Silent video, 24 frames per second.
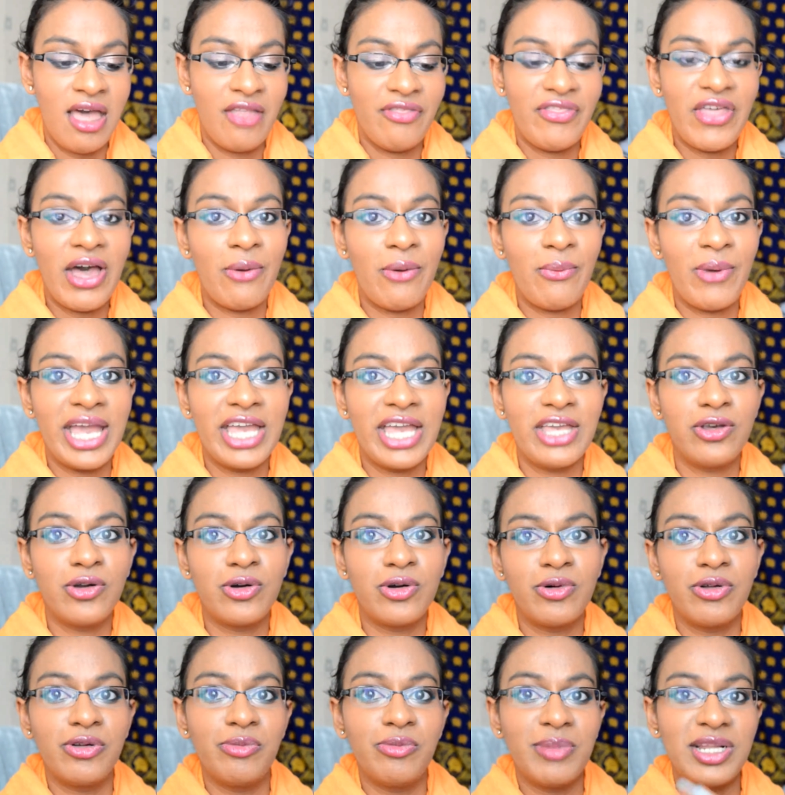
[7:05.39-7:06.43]
that way
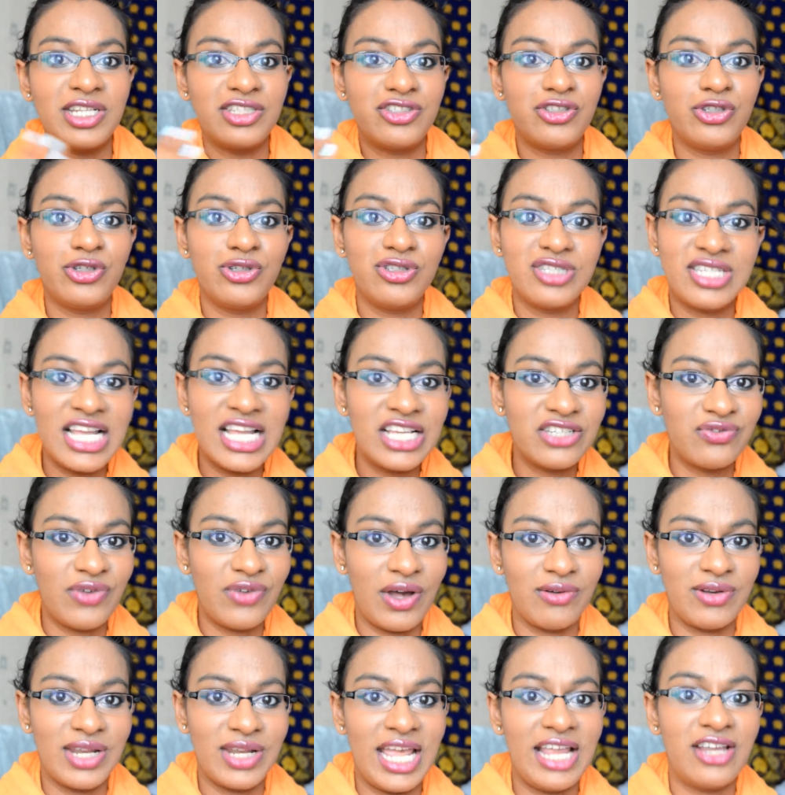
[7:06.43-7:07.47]
you're meant to use less
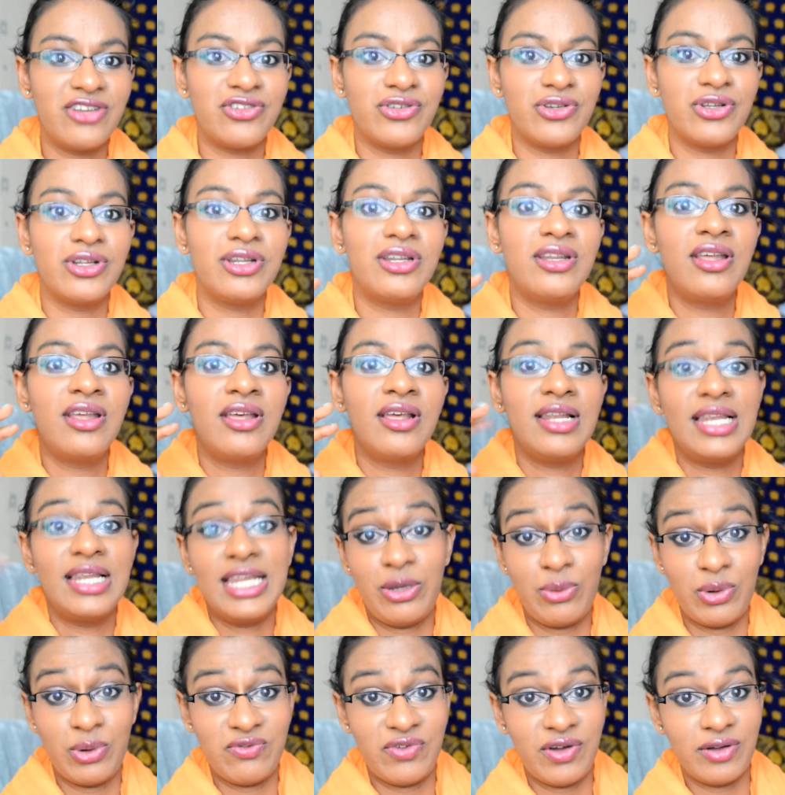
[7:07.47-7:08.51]
foundation,
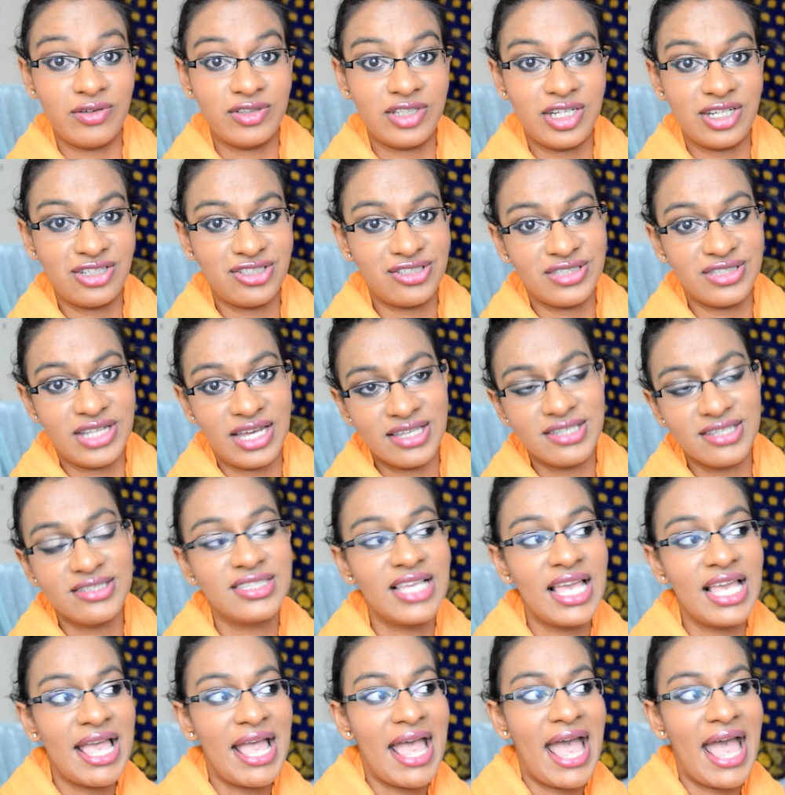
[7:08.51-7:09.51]
liquid foundation that is,